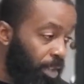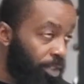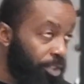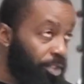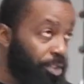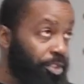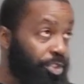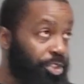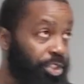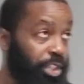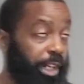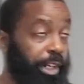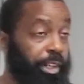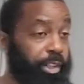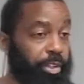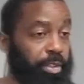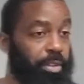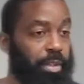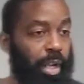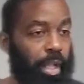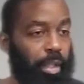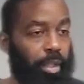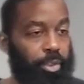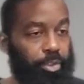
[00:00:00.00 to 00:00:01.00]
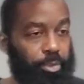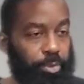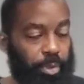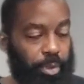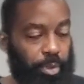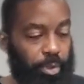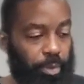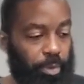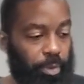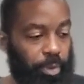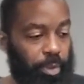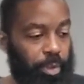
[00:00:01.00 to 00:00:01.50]
share your knowledge with
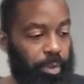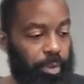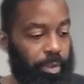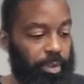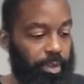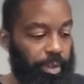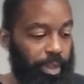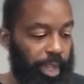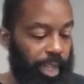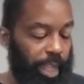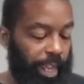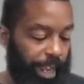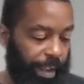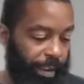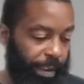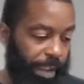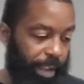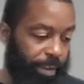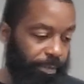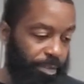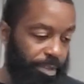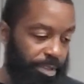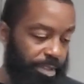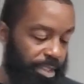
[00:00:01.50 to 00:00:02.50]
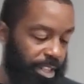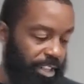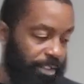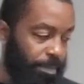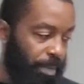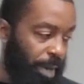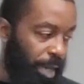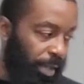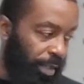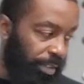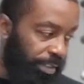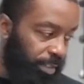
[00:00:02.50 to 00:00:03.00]
the world and receive
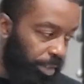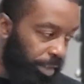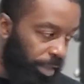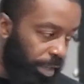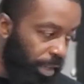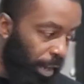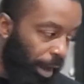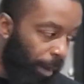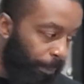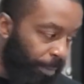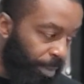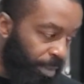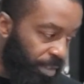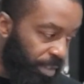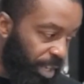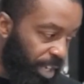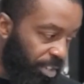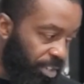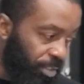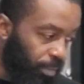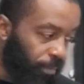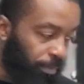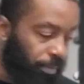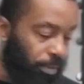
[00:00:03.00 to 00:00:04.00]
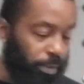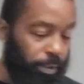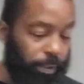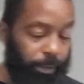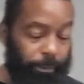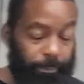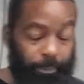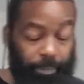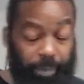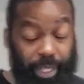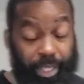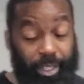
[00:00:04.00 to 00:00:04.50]
monetary compensation for
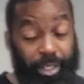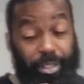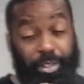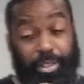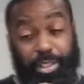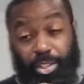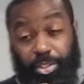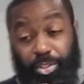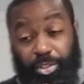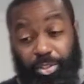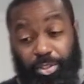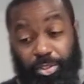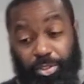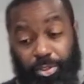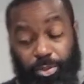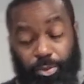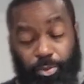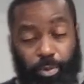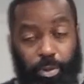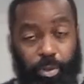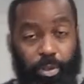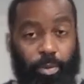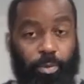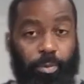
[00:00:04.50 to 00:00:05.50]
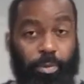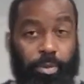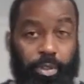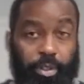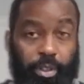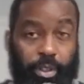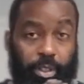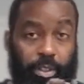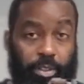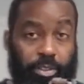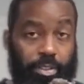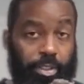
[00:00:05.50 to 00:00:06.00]
it, in addition to
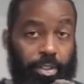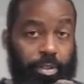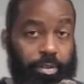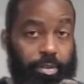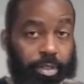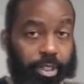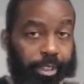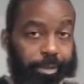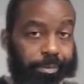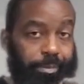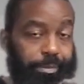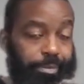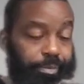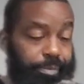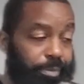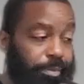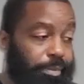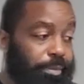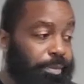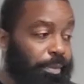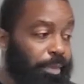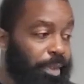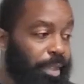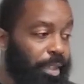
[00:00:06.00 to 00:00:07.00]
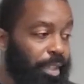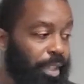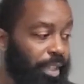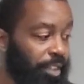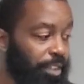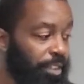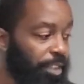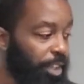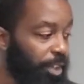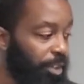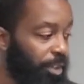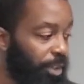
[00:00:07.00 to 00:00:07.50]
one-on-one consulting.
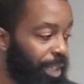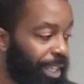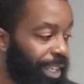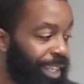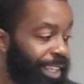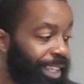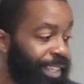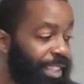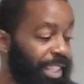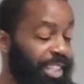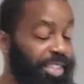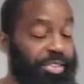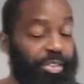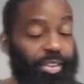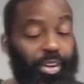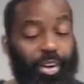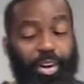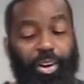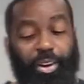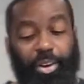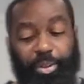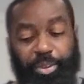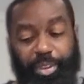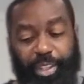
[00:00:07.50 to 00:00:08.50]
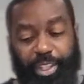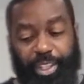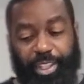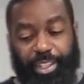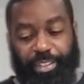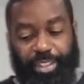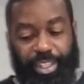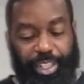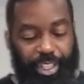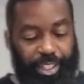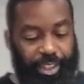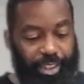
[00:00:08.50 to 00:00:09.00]
So these are all
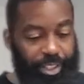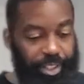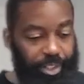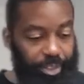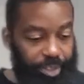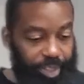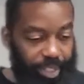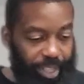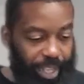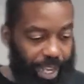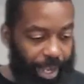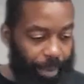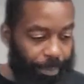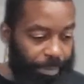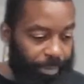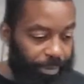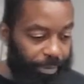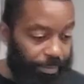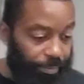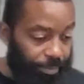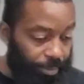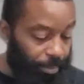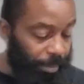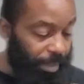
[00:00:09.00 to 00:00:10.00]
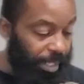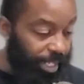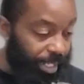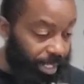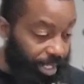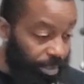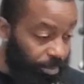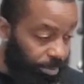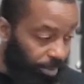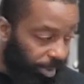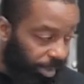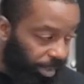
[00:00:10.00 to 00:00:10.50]
things that can literally happen from
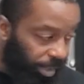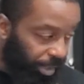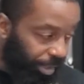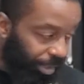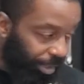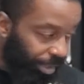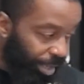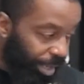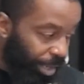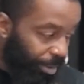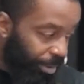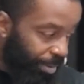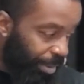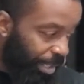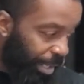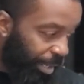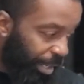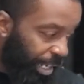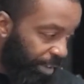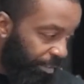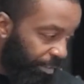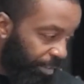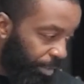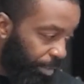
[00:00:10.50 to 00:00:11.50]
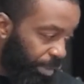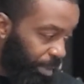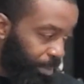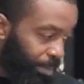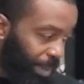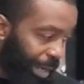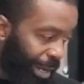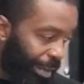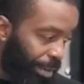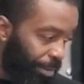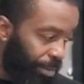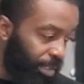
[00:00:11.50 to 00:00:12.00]
anywhere without having to be
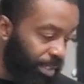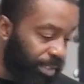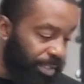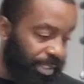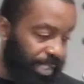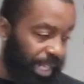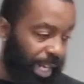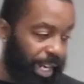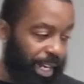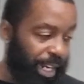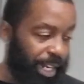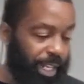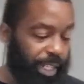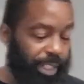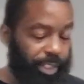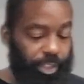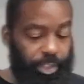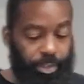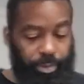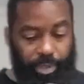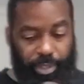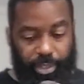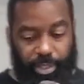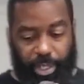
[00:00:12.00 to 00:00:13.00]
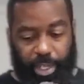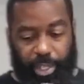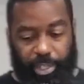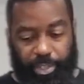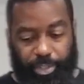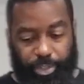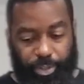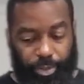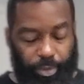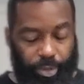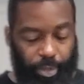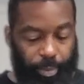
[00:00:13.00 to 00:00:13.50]
bound and tied to a
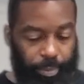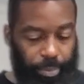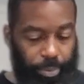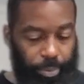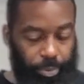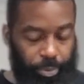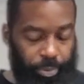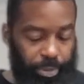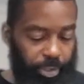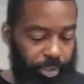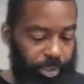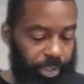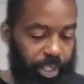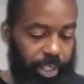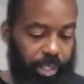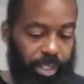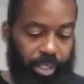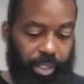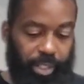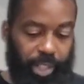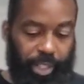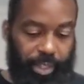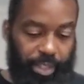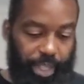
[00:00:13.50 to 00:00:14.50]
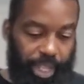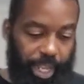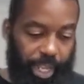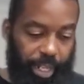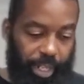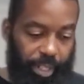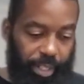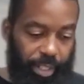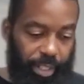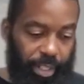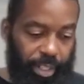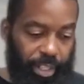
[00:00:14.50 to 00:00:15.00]
desk or an employer or anything like
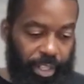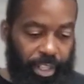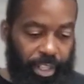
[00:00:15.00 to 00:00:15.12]
that.